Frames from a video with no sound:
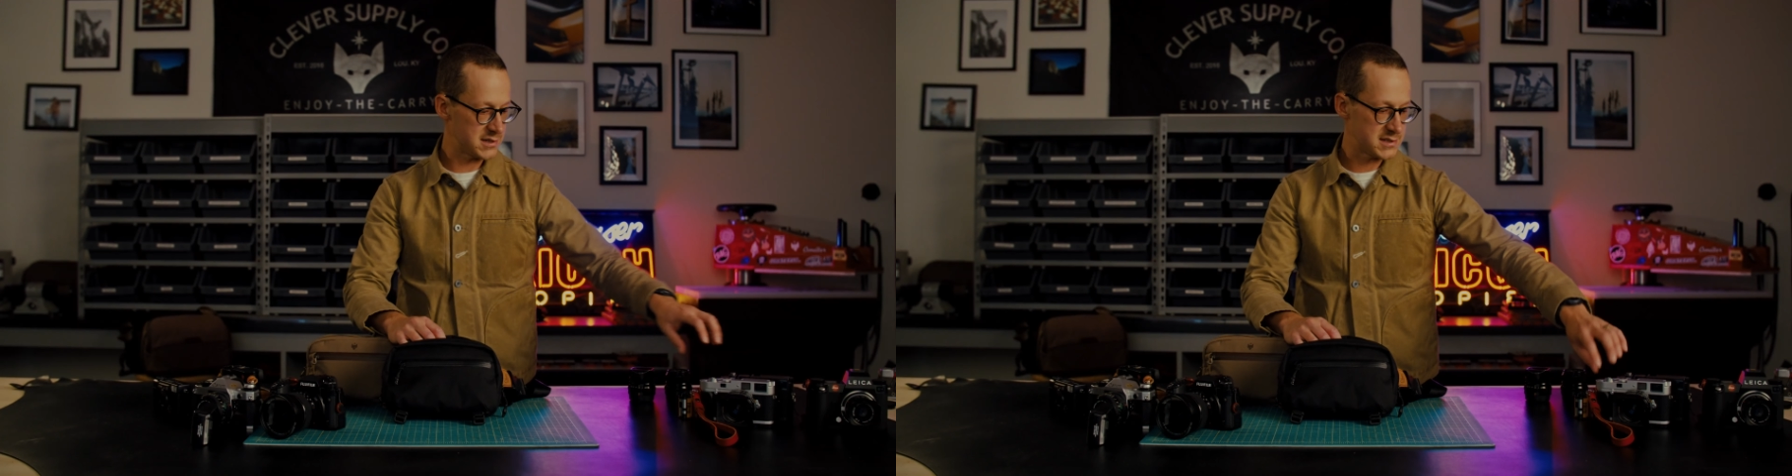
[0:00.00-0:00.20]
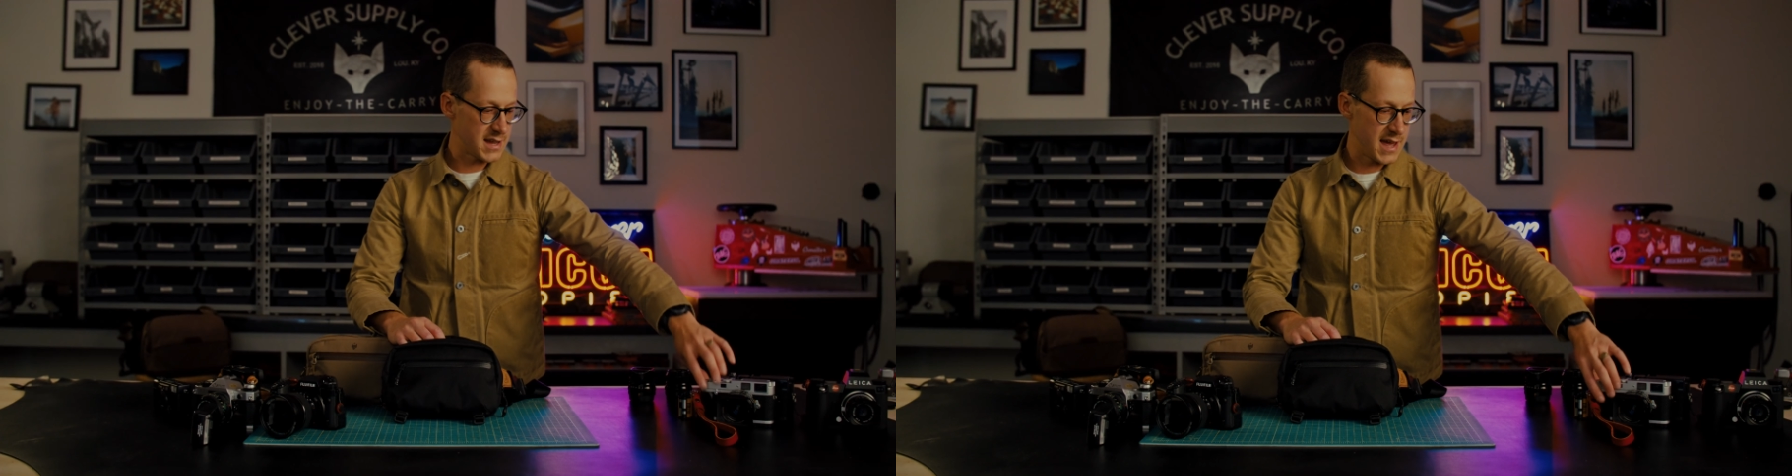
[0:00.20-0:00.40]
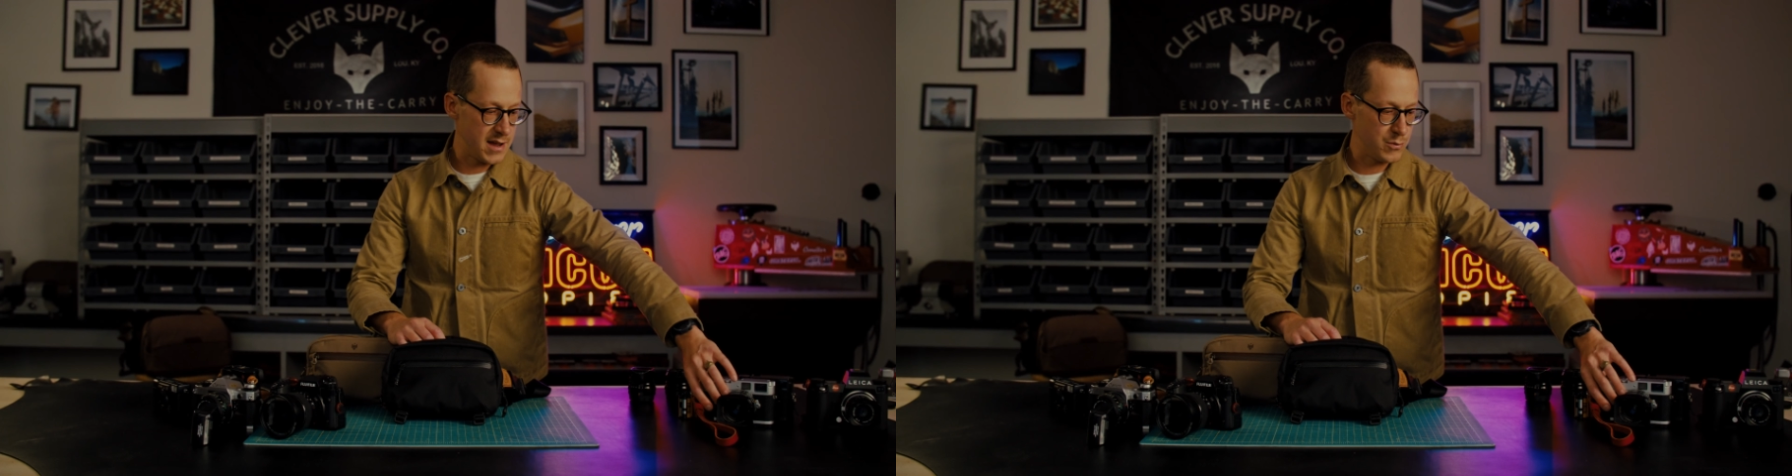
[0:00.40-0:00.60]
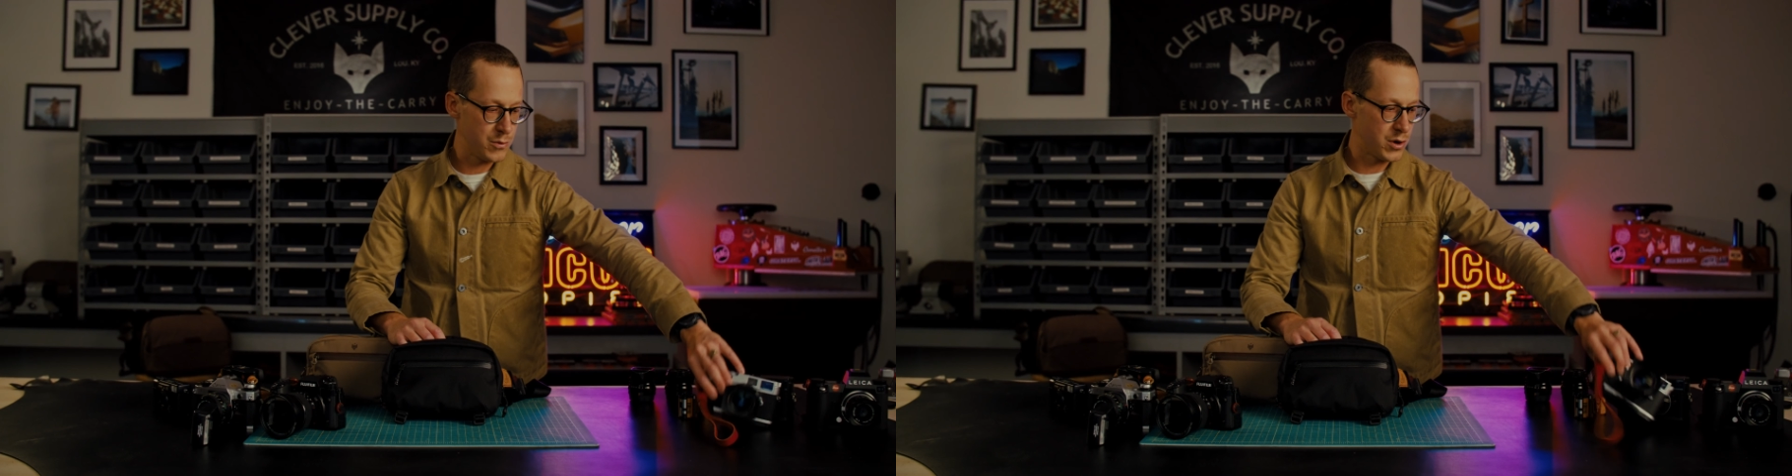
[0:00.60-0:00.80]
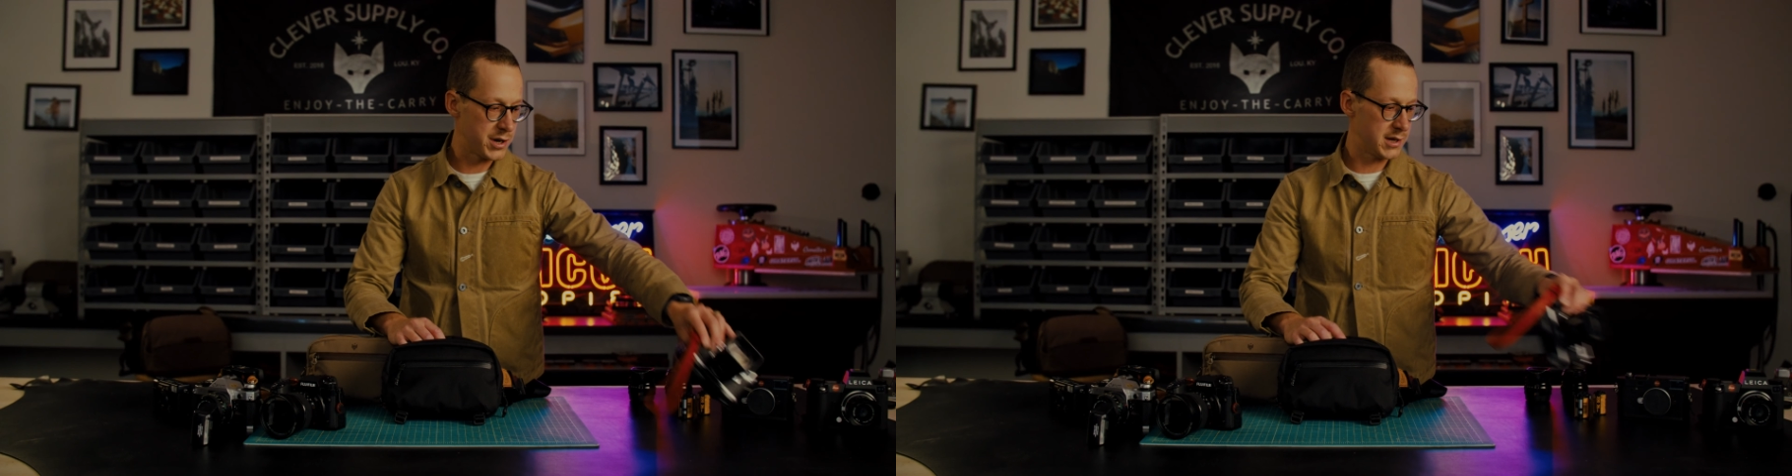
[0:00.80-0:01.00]
just say we
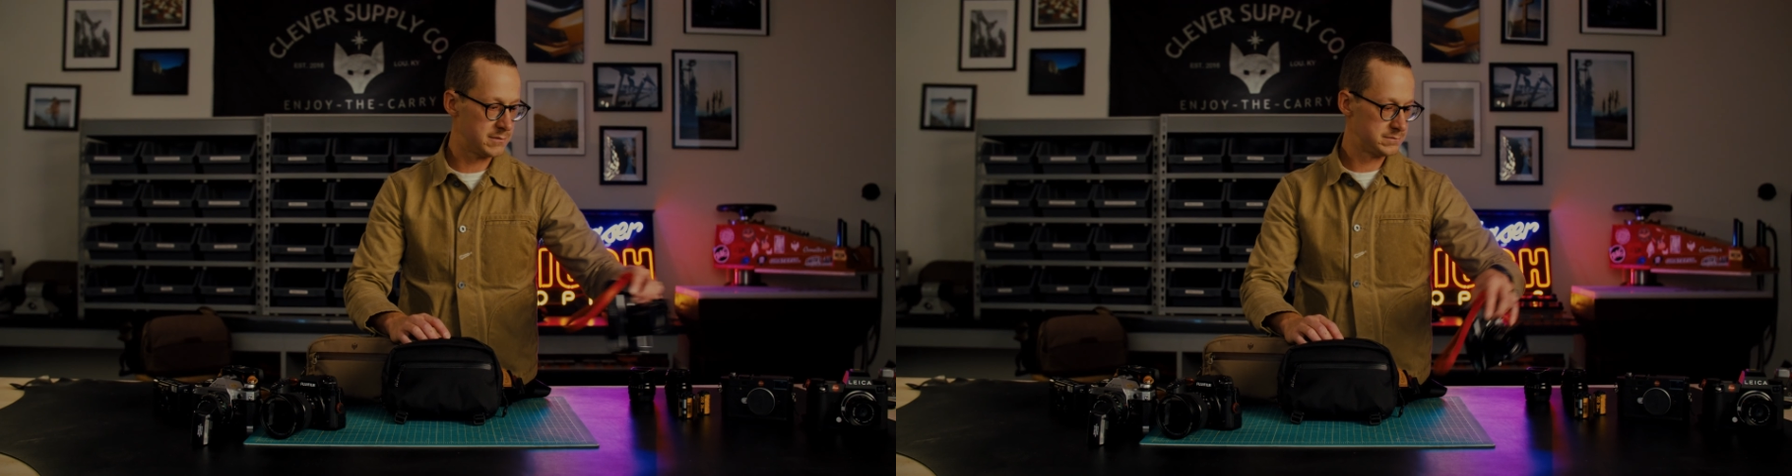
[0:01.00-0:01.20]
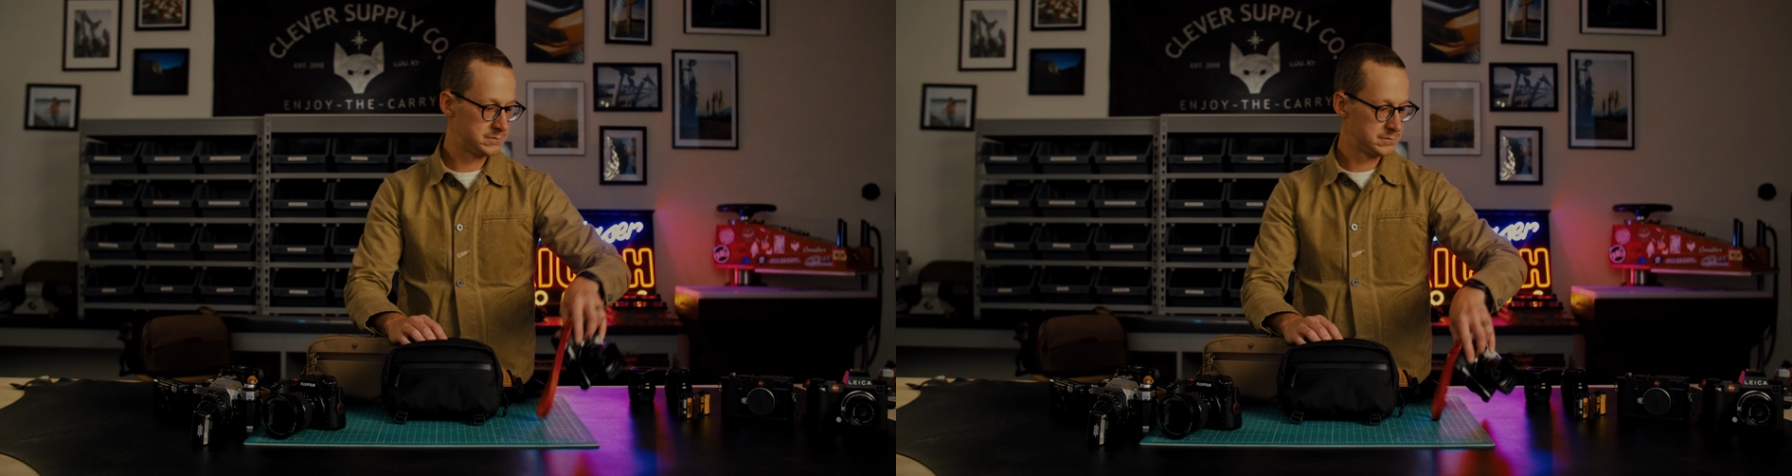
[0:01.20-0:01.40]
wanna